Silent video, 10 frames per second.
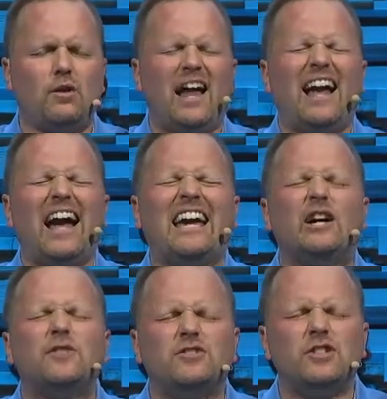I, I got
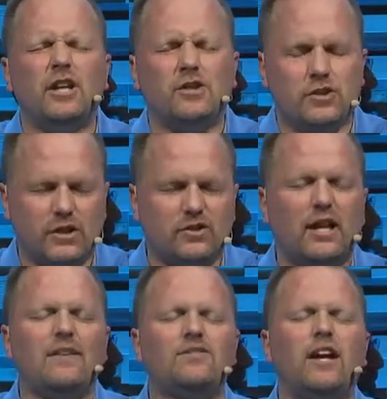off this addiction. This
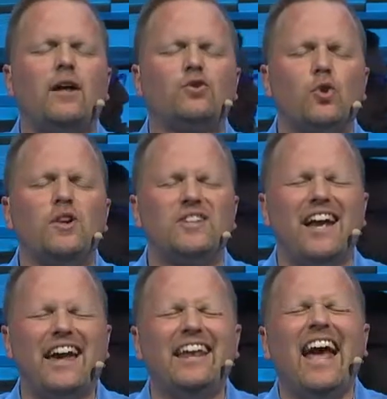lifestyle choice I
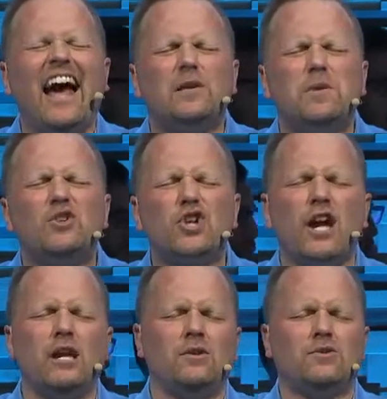had has been
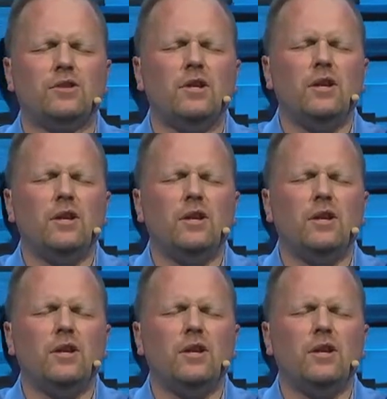changed.